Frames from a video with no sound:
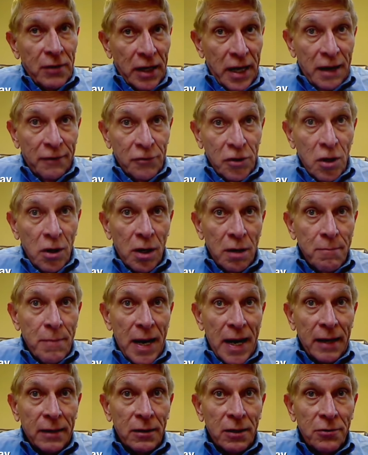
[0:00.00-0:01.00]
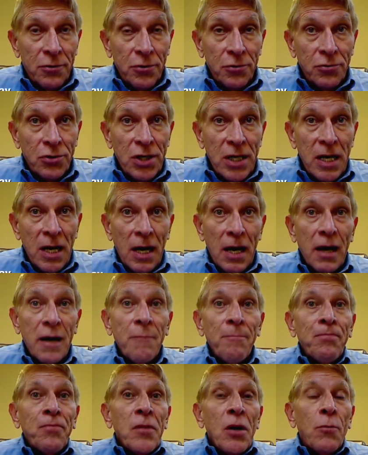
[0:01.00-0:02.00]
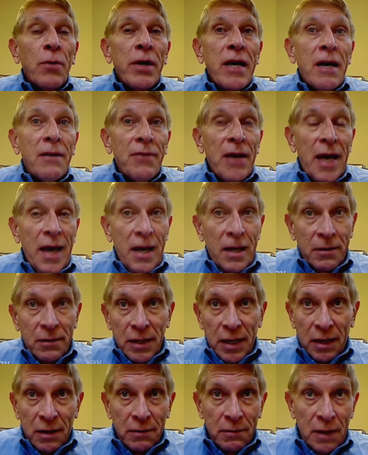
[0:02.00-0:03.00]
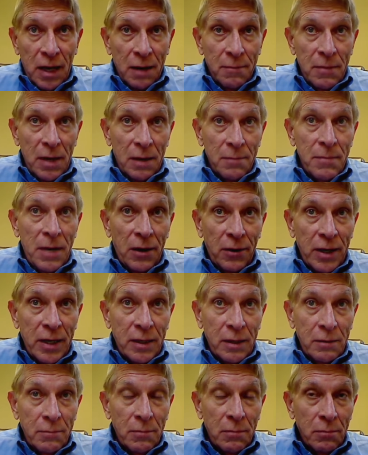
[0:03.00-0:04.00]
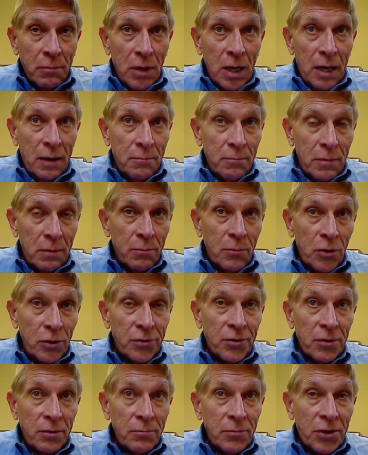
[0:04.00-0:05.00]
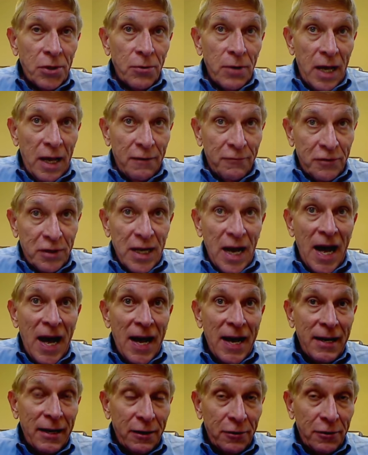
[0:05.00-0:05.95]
that have gone back to do jihad. We have had American Muslims who have died